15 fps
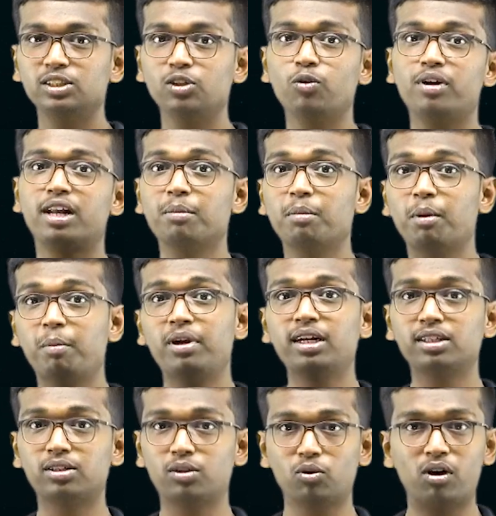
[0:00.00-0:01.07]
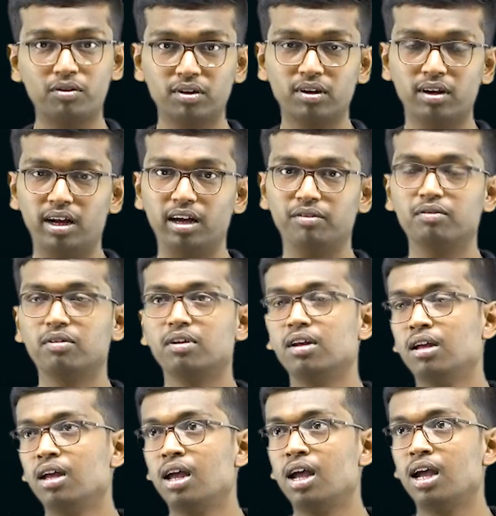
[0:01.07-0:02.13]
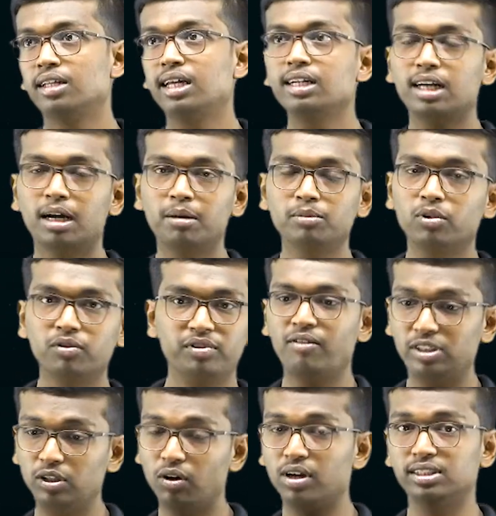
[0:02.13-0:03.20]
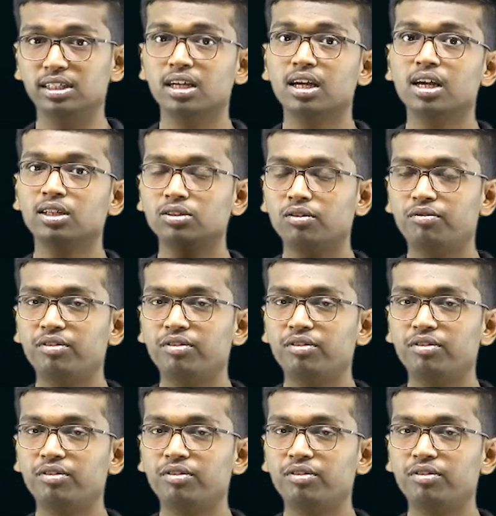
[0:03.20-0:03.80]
you would remember it throughout your life. Then come to physiology. So